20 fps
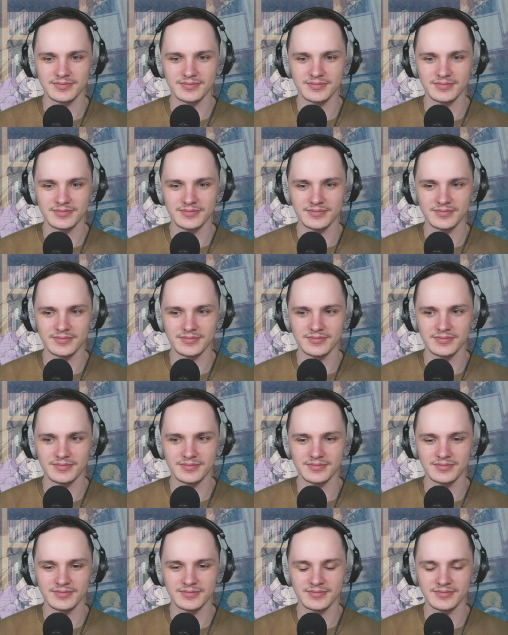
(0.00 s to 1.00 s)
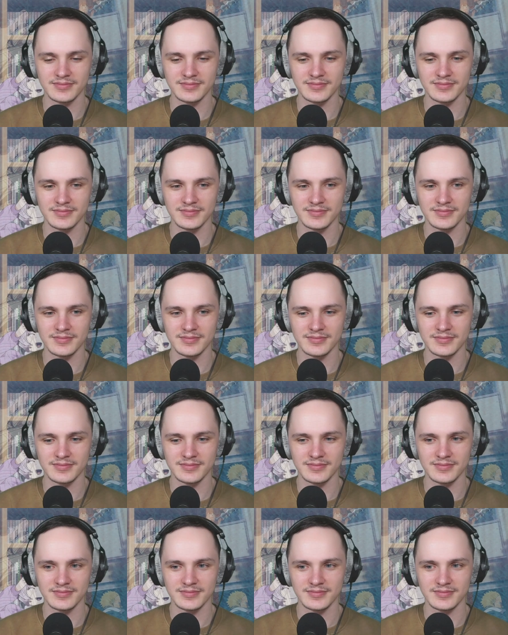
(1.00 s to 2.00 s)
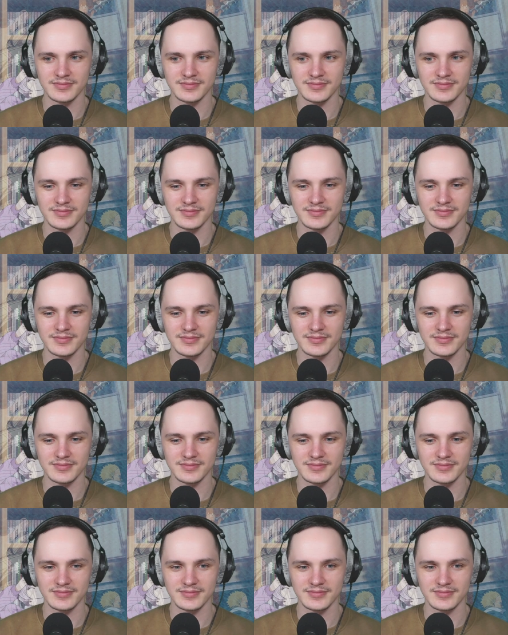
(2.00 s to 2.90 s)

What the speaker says: Nobody speaks.